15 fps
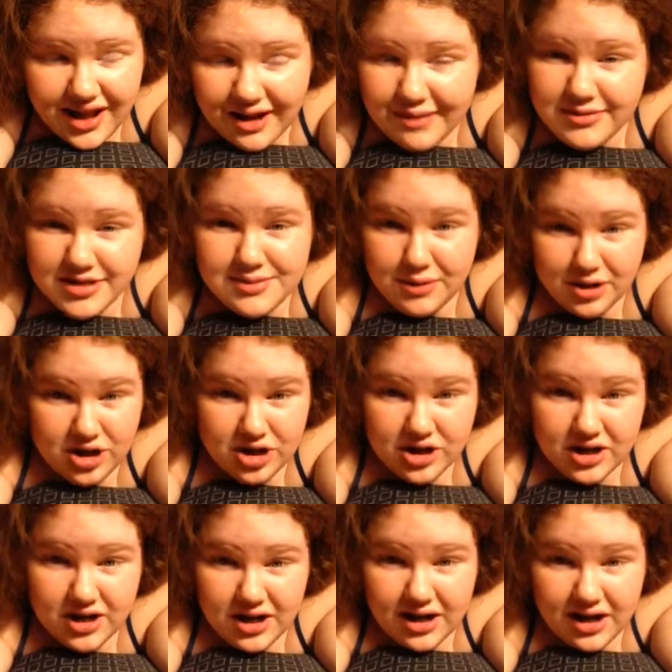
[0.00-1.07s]
I'm
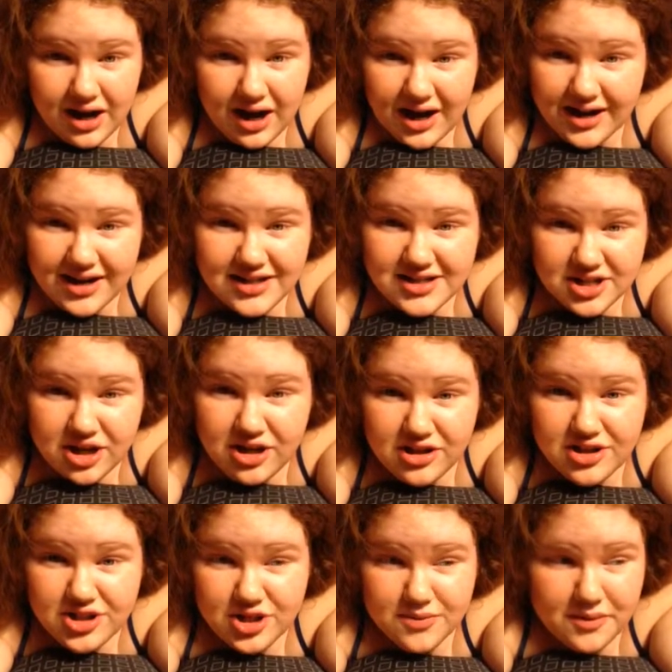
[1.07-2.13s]
smart. I get
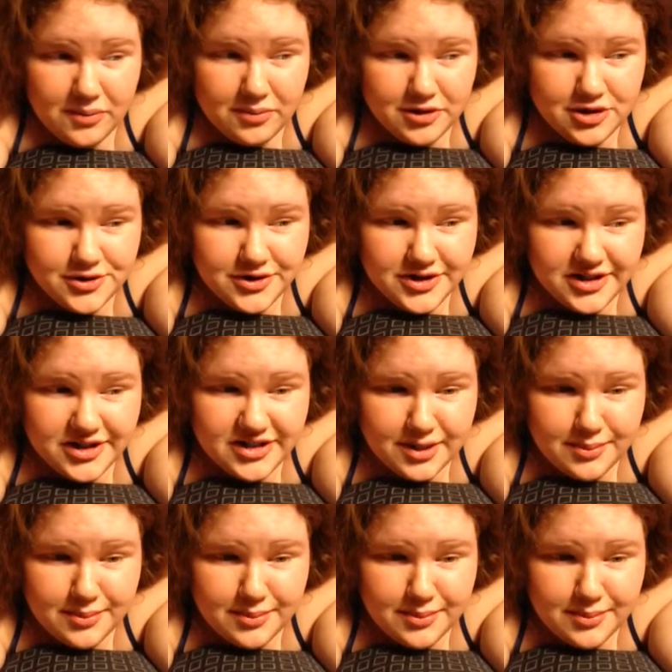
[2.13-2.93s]
scholarship opportunities.